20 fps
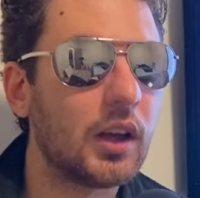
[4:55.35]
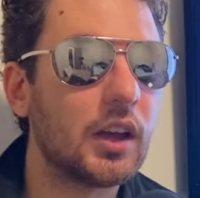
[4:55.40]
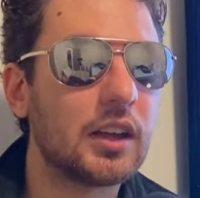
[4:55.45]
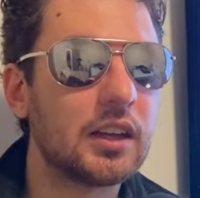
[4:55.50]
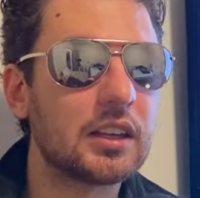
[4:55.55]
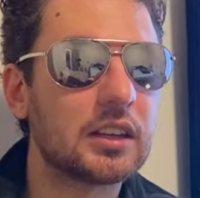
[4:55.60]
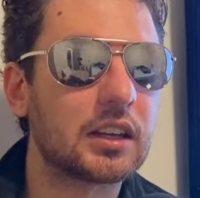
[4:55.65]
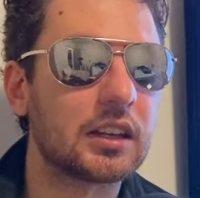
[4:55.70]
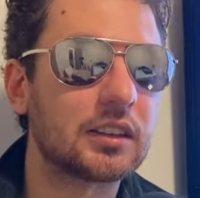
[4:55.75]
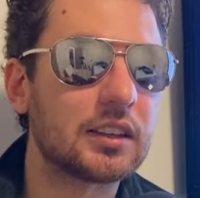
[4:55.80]

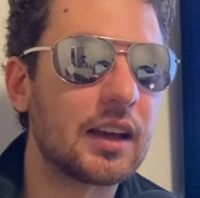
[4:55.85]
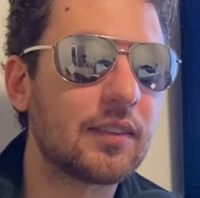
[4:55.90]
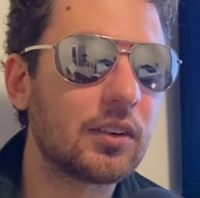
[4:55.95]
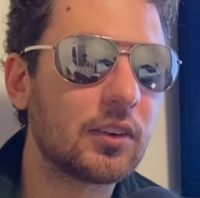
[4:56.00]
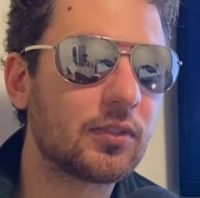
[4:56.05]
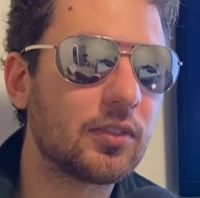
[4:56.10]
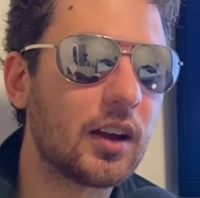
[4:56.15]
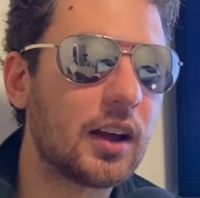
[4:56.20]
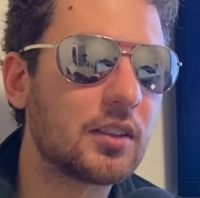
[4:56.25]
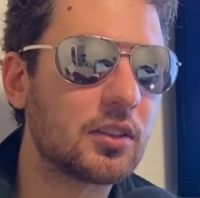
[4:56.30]
He could never
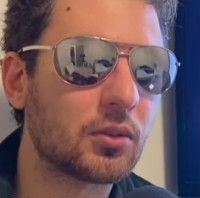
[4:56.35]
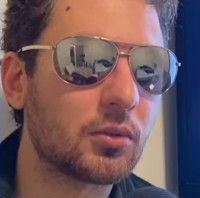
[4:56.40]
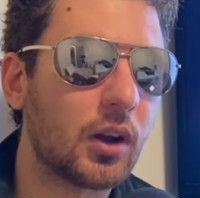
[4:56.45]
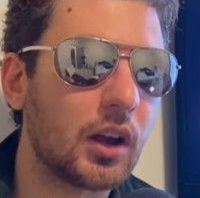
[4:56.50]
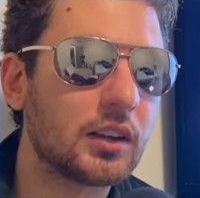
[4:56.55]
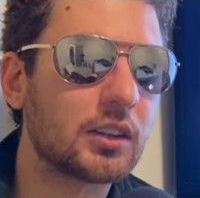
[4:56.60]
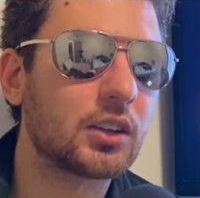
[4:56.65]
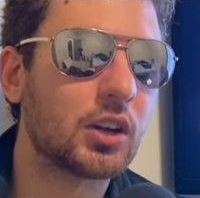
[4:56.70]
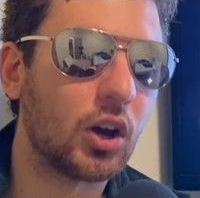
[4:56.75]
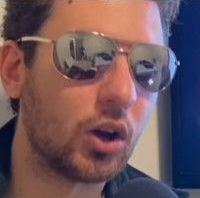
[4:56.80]
find the
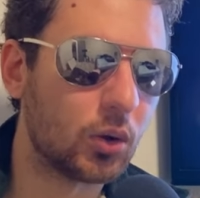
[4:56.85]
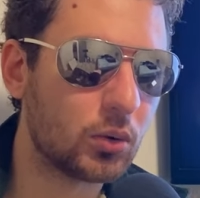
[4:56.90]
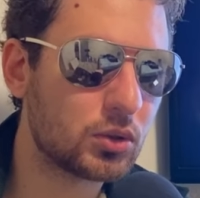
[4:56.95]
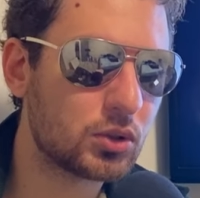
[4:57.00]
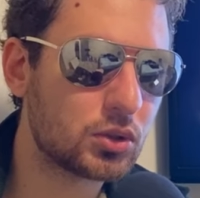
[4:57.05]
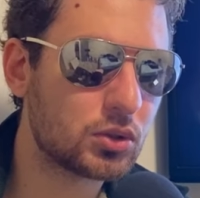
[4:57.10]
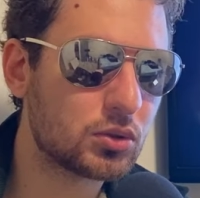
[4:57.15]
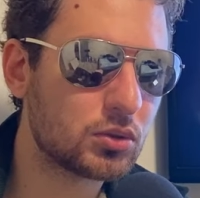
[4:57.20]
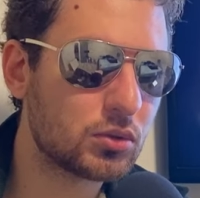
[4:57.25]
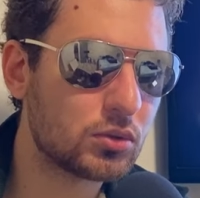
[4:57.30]
right
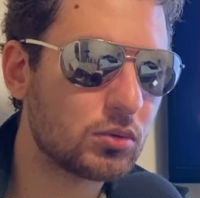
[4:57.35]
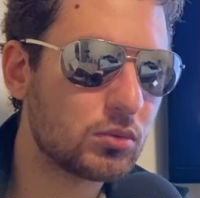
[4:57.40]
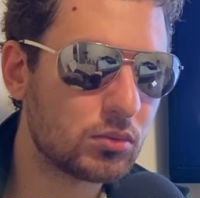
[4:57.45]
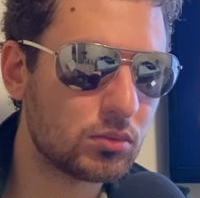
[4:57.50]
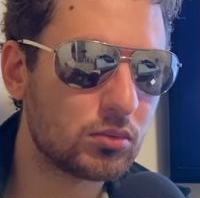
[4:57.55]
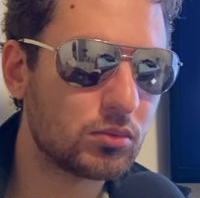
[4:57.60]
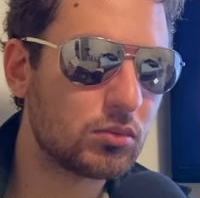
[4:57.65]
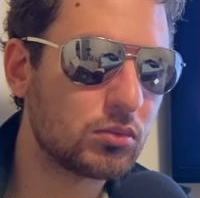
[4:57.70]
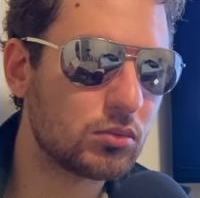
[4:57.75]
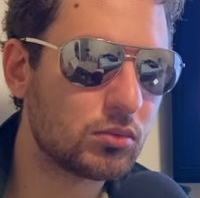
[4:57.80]
coach
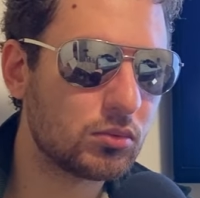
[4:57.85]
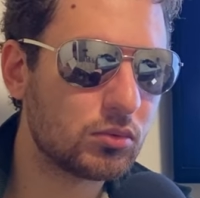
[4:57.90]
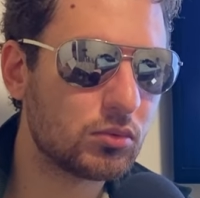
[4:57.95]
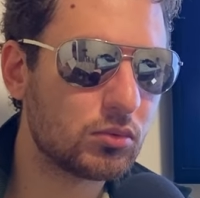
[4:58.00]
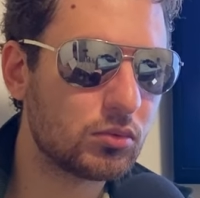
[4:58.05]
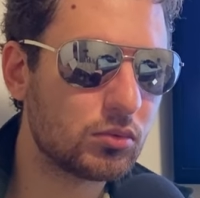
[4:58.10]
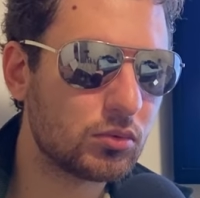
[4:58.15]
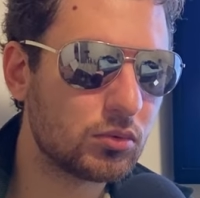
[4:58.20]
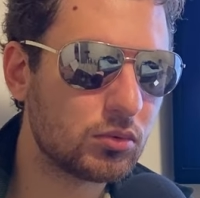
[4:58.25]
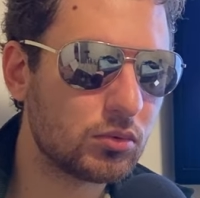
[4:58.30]

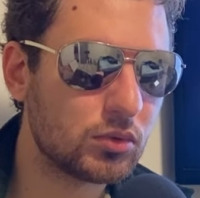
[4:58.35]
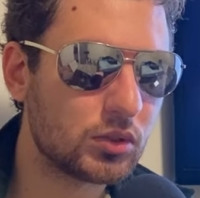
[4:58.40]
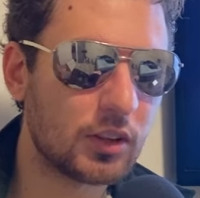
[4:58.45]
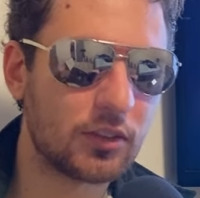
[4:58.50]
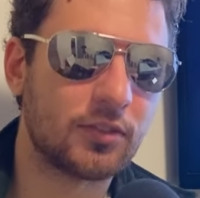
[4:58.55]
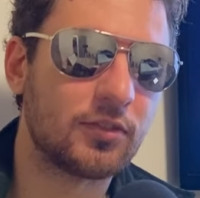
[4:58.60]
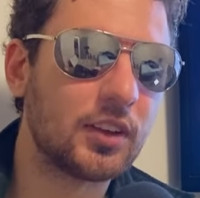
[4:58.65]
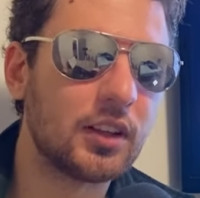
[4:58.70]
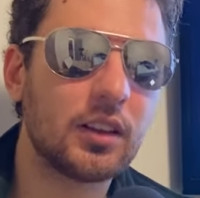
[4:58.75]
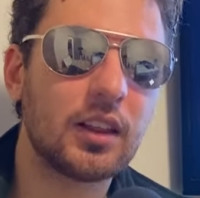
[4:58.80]
to
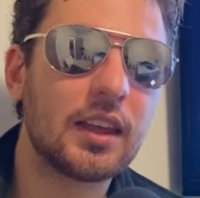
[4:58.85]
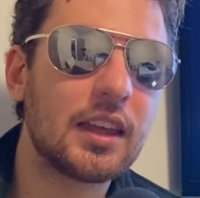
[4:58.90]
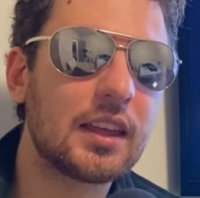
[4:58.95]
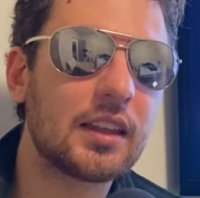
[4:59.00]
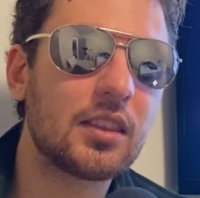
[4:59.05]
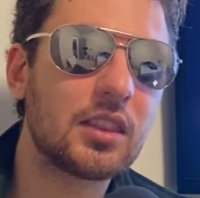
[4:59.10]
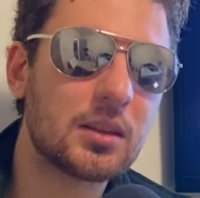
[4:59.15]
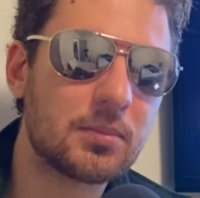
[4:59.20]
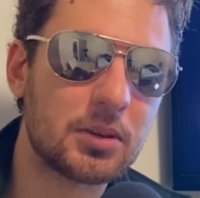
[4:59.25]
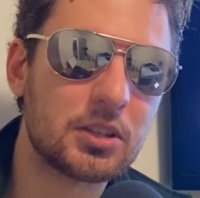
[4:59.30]
fill
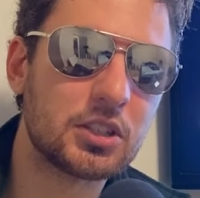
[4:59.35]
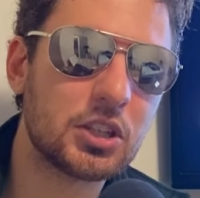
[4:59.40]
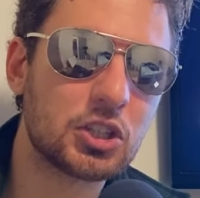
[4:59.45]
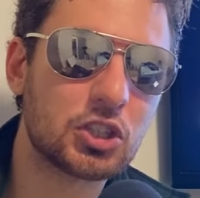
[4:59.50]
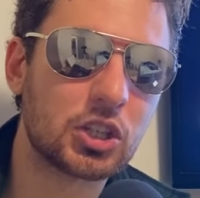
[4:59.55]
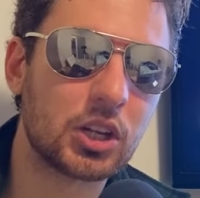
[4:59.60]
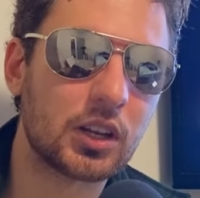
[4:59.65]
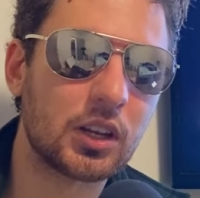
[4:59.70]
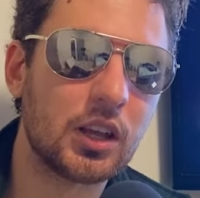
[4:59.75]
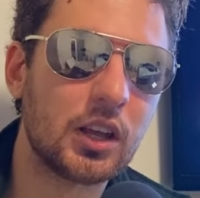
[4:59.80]
in the
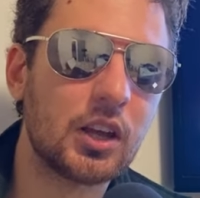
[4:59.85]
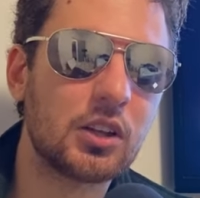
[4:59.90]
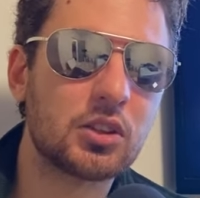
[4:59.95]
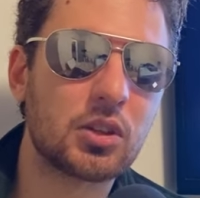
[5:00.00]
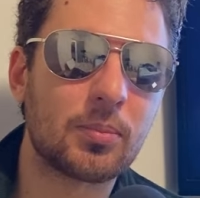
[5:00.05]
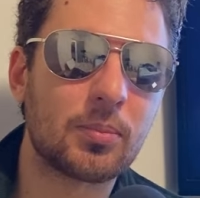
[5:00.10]
position to